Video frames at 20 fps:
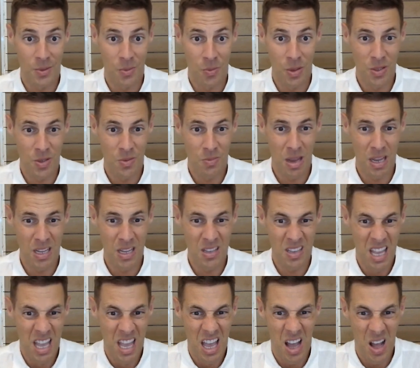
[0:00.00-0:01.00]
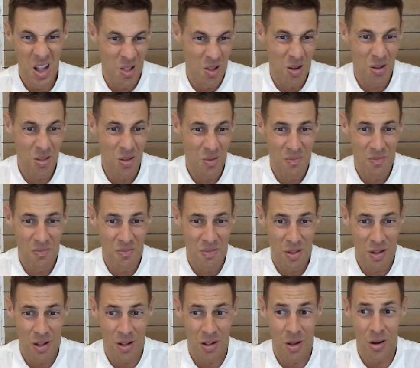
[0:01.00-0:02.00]
which means a lot of
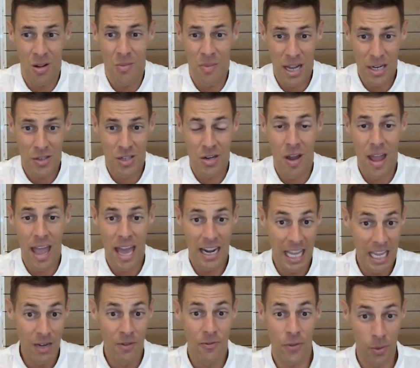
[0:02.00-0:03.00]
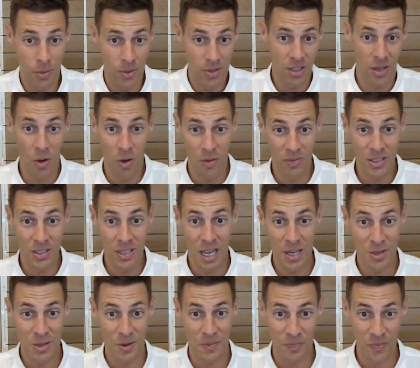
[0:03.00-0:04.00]
them actually know how to influence a
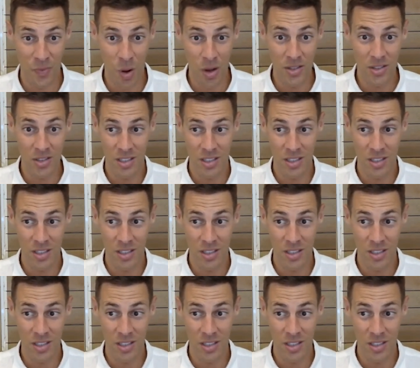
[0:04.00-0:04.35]
conversation, right?